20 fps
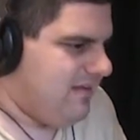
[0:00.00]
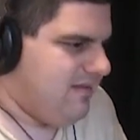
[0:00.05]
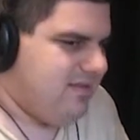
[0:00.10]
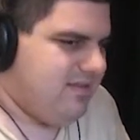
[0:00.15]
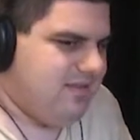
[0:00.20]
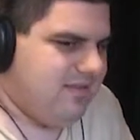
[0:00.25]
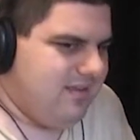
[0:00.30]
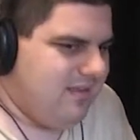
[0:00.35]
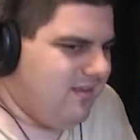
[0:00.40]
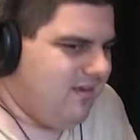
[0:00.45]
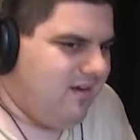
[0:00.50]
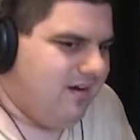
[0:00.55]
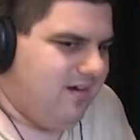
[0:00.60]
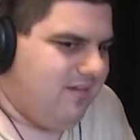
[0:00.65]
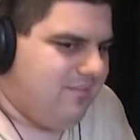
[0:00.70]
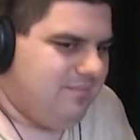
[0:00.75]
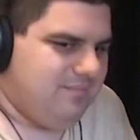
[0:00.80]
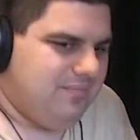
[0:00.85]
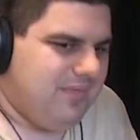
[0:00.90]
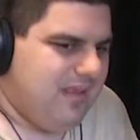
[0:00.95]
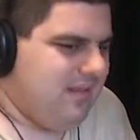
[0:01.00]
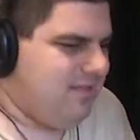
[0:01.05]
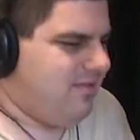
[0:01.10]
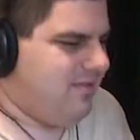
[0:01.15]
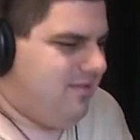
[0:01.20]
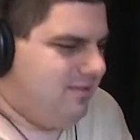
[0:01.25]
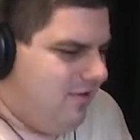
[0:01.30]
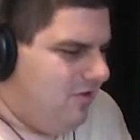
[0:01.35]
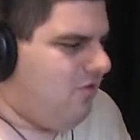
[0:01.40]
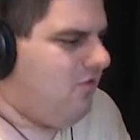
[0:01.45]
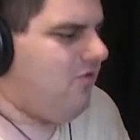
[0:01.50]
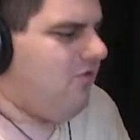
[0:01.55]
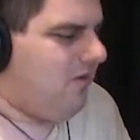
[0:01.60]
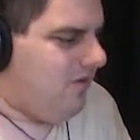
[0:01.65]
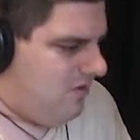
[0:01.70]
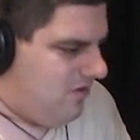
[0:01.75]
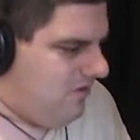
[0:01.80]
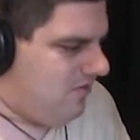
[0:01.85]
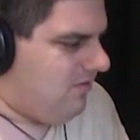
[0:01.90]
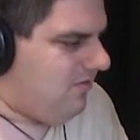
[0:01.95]
still, it's
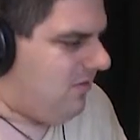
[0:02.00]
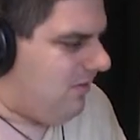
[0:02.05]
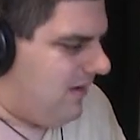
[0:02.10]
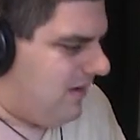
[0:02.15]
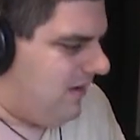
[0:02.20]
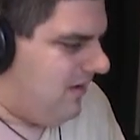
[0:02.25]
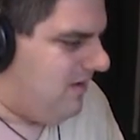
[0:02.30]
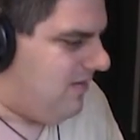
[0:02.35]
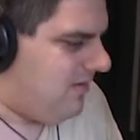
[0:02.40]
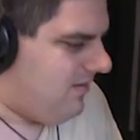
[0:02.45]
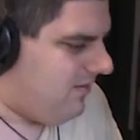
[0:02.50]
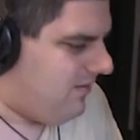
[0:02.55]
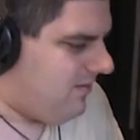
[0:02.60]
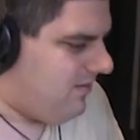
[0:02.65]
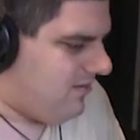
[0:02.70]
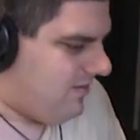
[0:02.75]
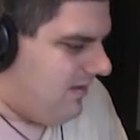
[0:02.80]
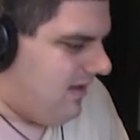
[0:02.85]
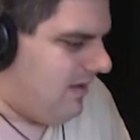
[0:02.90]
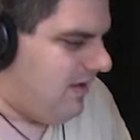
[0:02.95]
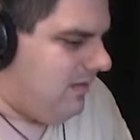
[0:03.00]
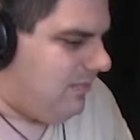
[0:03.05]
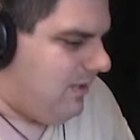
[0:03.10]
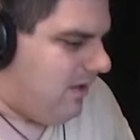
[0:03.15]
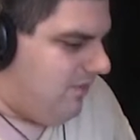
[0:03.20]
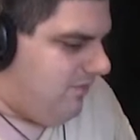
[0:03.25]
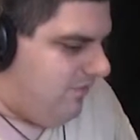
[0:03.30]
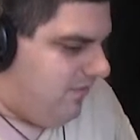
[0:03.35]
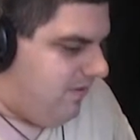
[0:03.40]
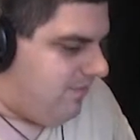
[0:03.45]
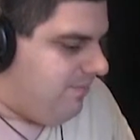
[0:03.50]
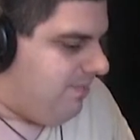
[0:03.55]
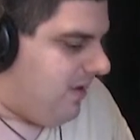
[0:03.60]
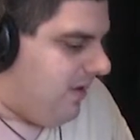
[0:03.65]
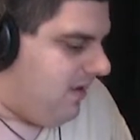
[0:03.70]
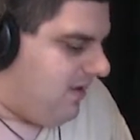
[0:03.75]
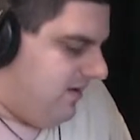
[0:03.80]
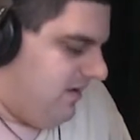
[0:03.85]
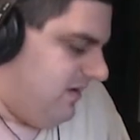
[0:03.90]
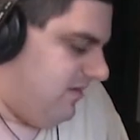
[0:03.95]
too early to think about
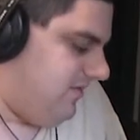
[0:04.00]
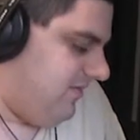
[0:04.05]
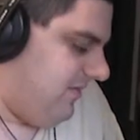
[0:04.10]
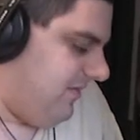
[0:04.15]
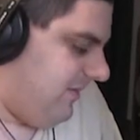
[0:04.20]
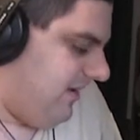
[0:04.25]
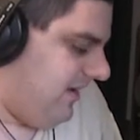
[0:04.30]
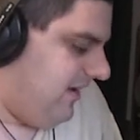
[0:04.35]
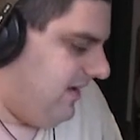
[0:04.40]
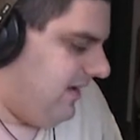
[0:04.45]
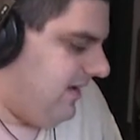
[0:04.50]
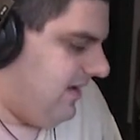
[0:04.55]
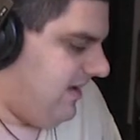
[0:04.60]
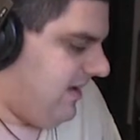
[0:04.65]
football. You know what I mean?